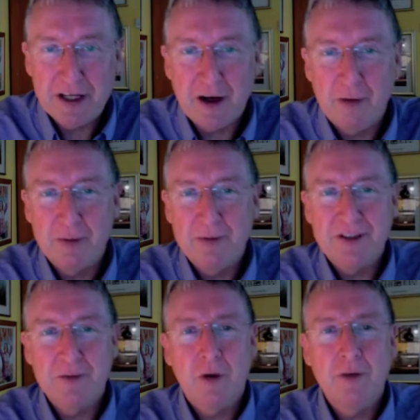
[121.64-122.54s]
compliment
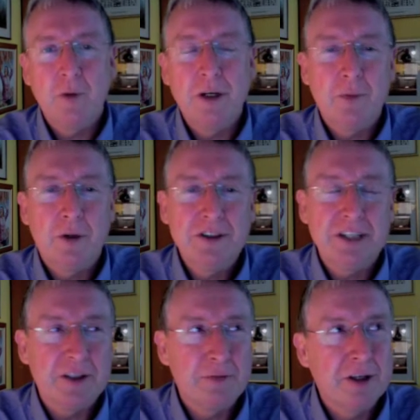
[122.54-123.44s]
in one
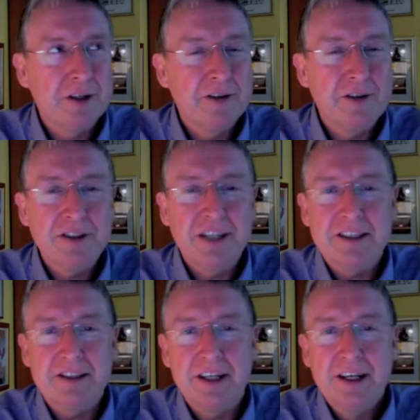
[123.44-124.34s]
sense, but in another
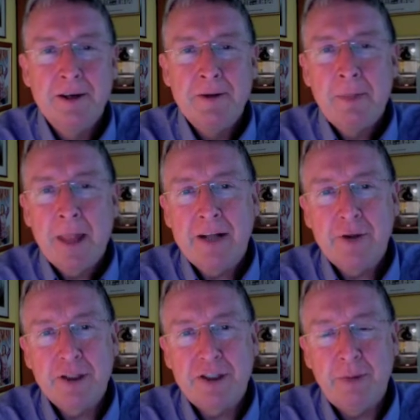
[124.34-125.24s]
sense, I
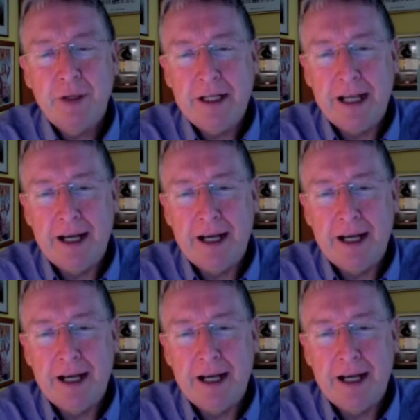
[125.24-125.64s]
took it to be